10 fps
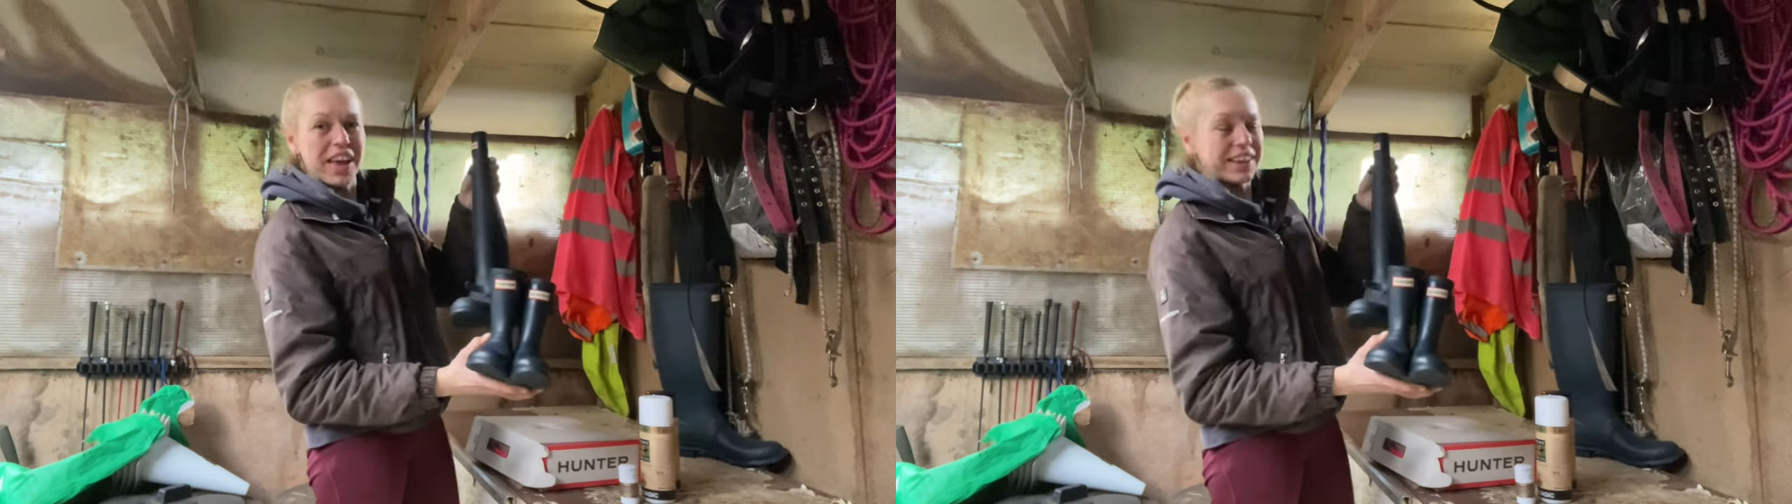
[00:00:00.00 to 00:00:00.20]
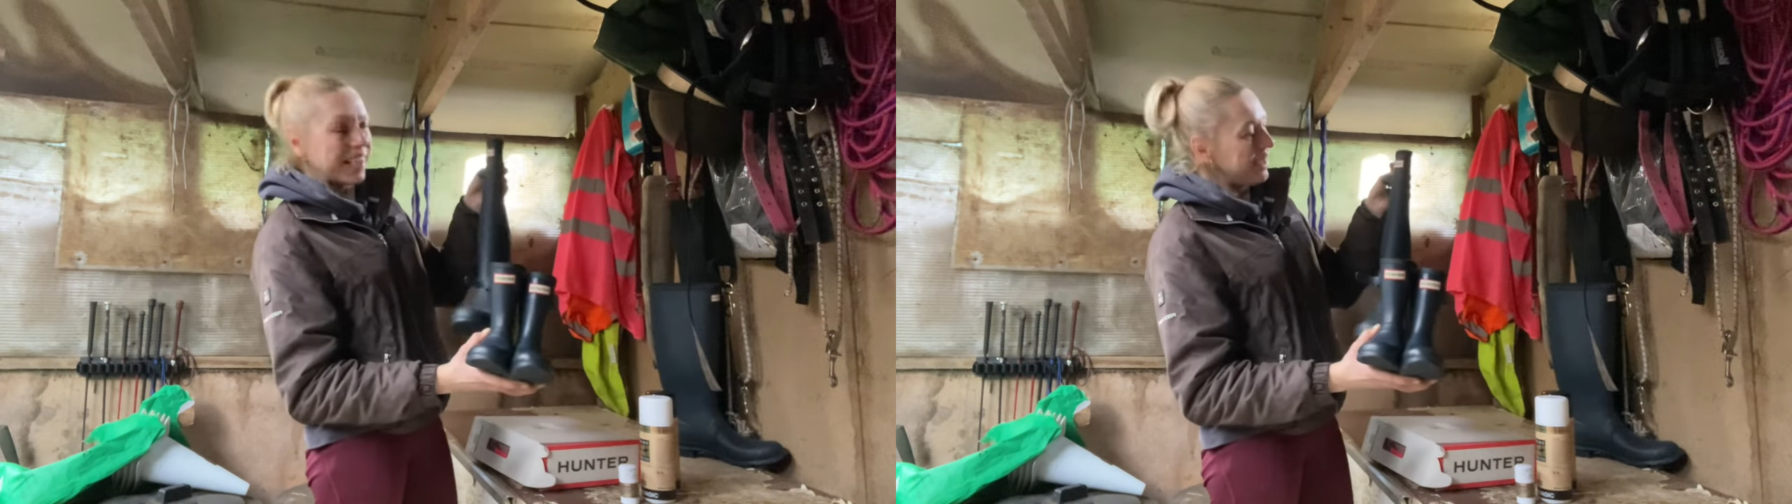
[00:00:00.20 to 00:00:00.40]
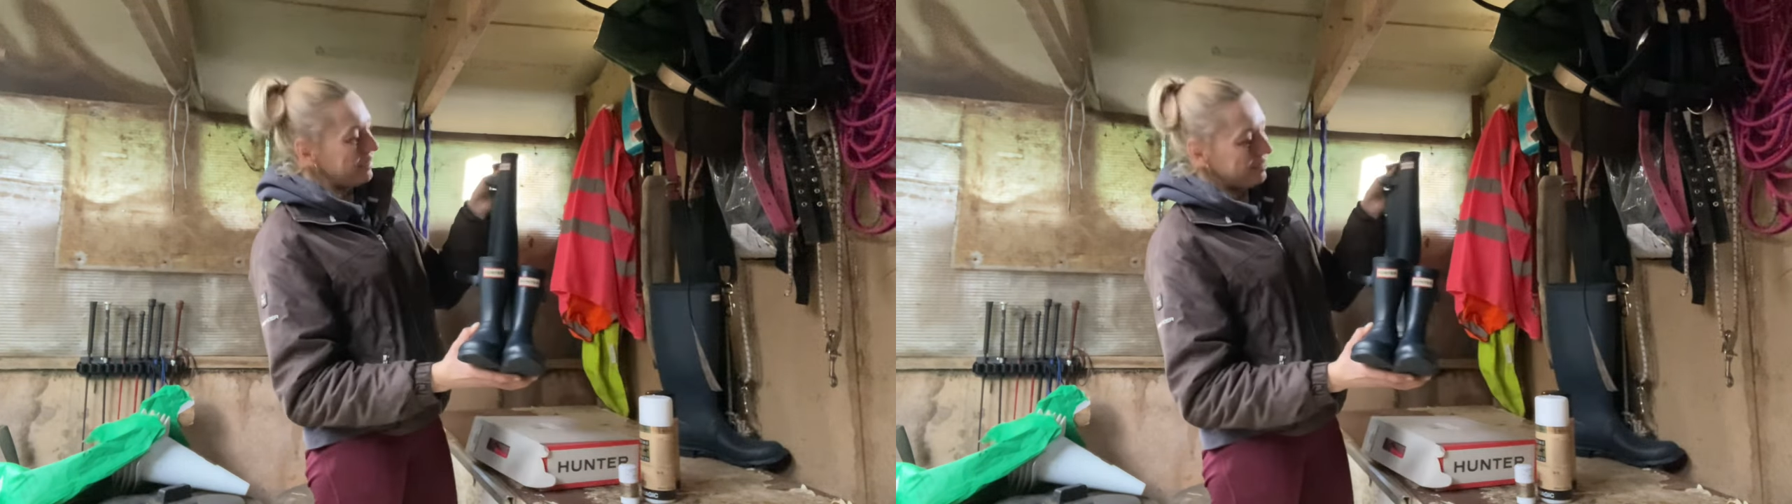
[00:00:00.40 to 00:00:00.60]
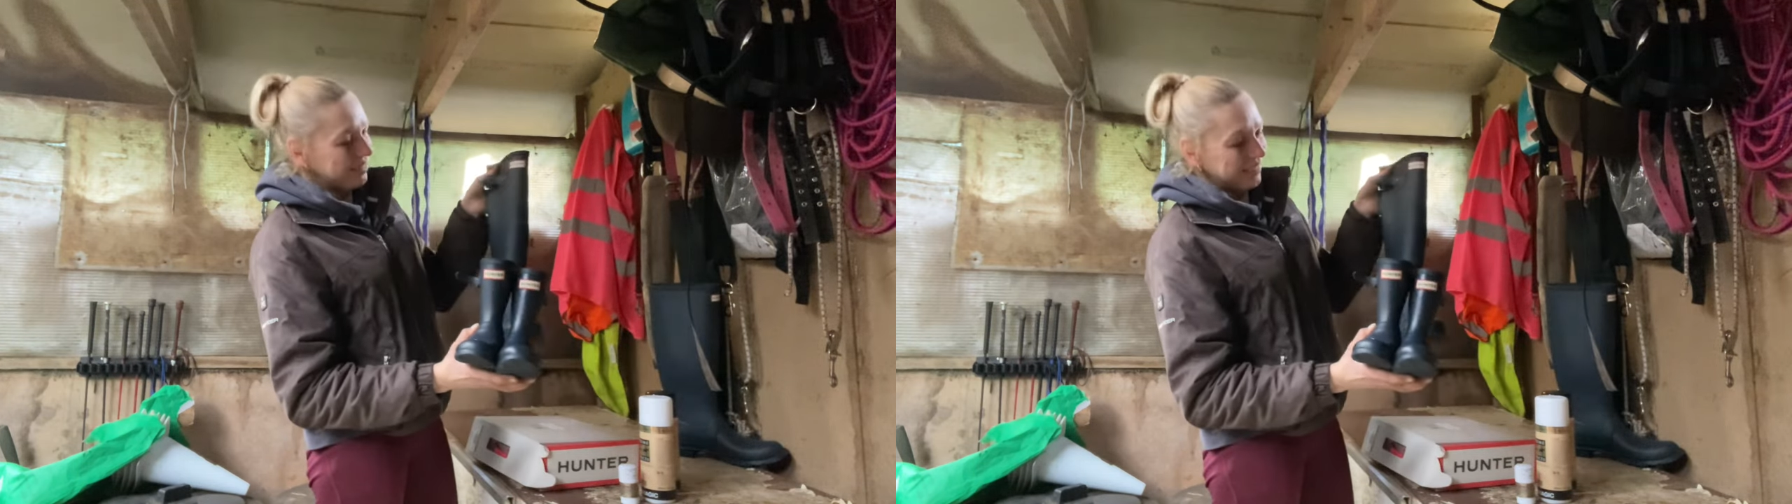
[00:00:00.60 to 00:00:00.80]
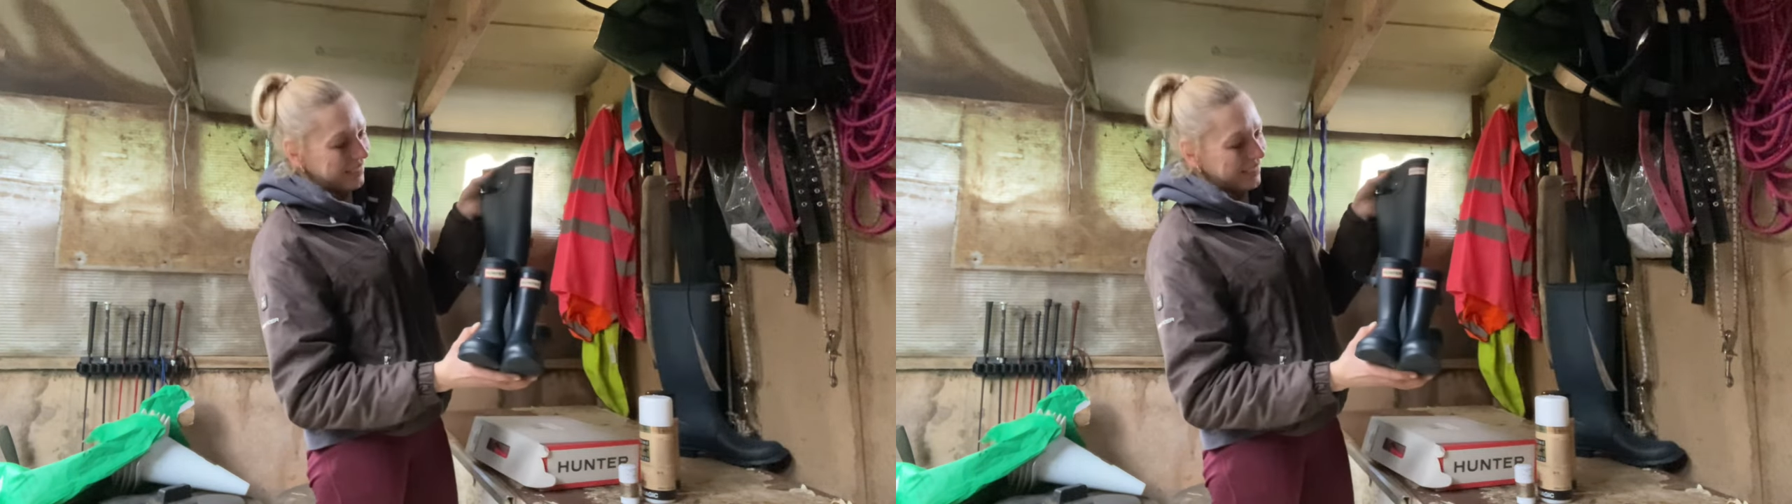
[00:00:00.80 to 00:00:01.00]
Nanny
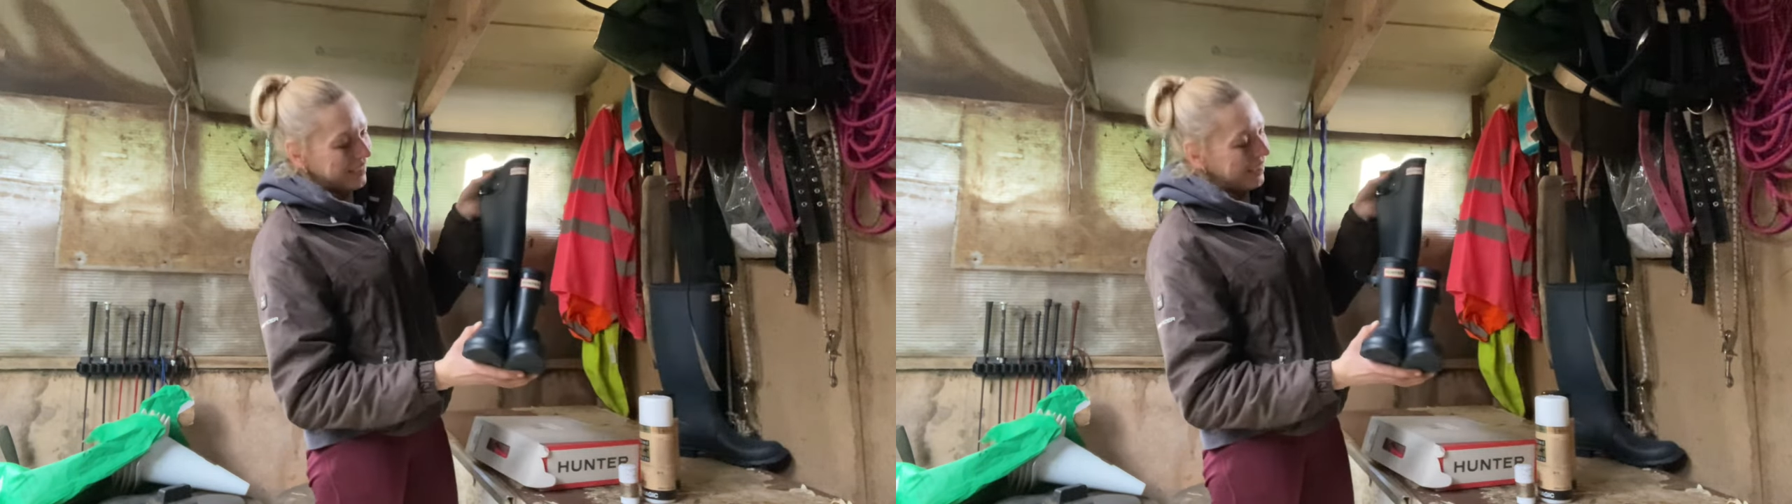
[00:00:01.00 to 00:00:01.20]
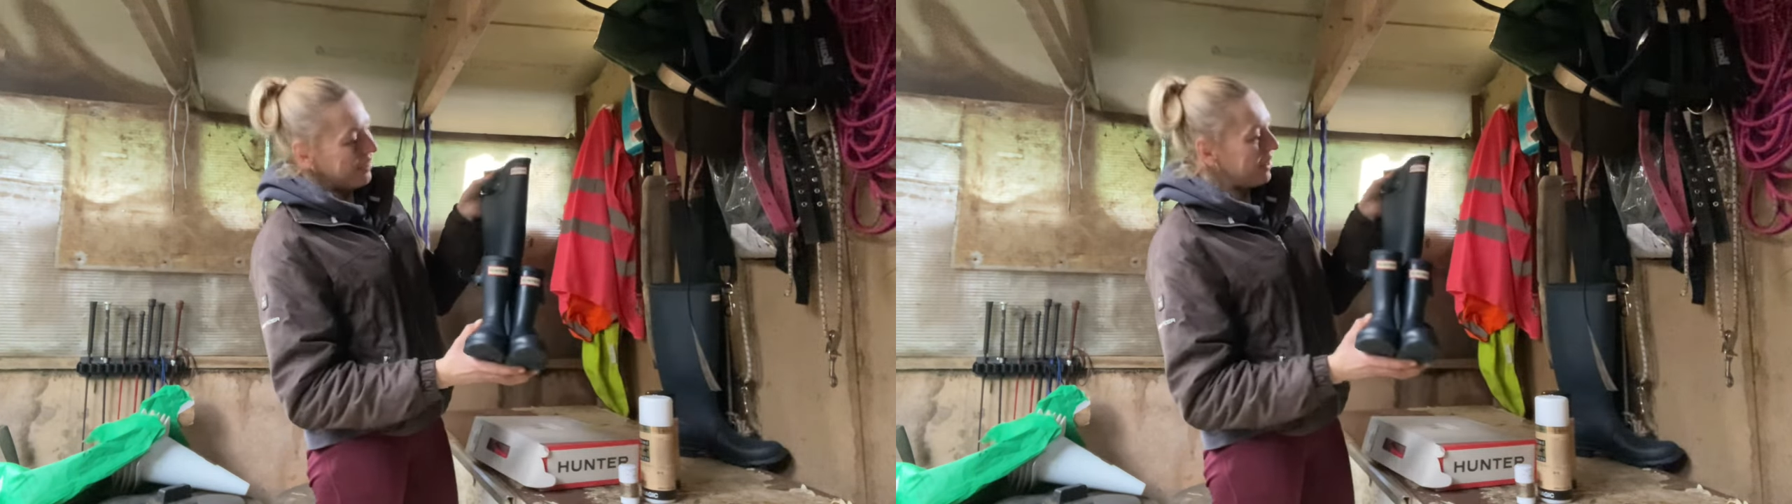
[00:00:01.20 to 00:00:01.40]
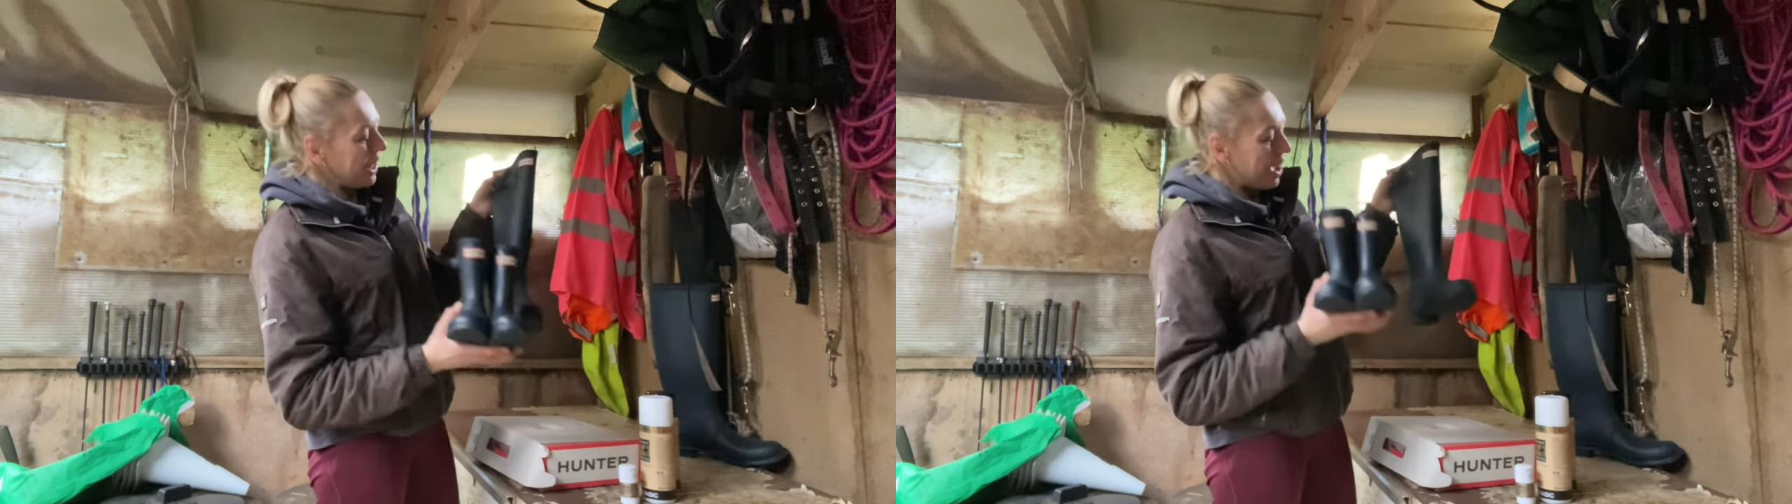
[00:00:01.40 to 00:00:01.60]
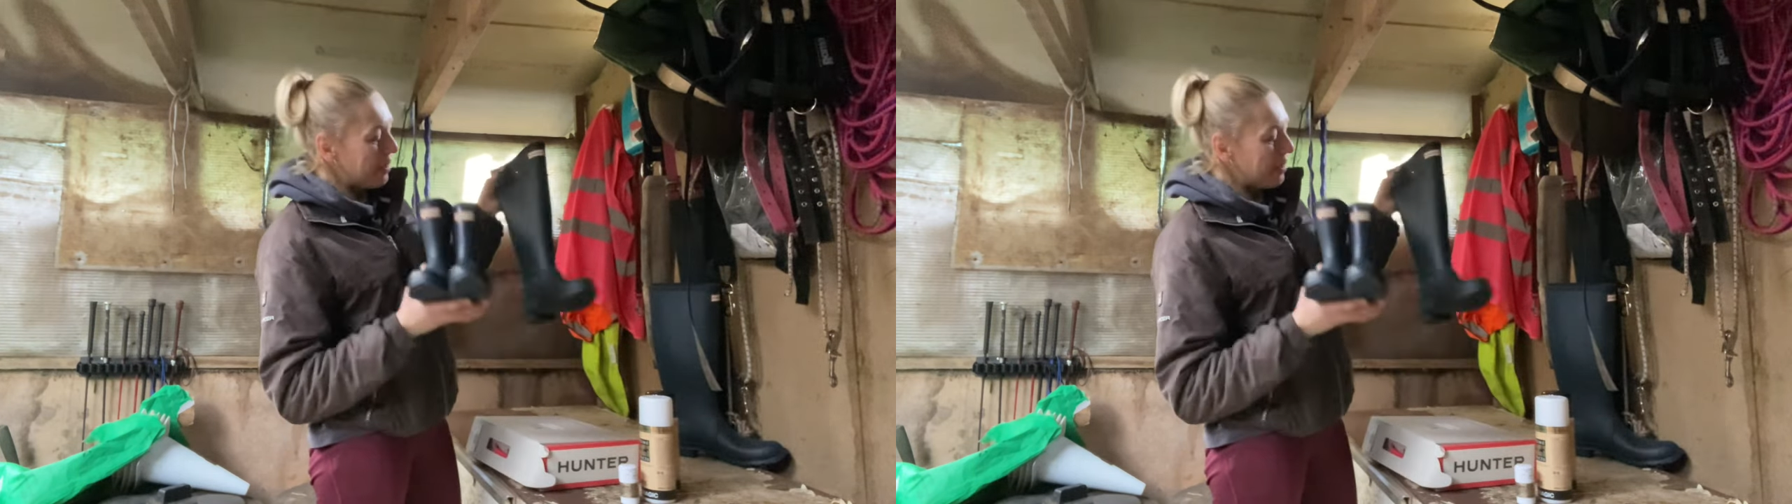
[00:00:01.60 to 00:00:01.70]
when he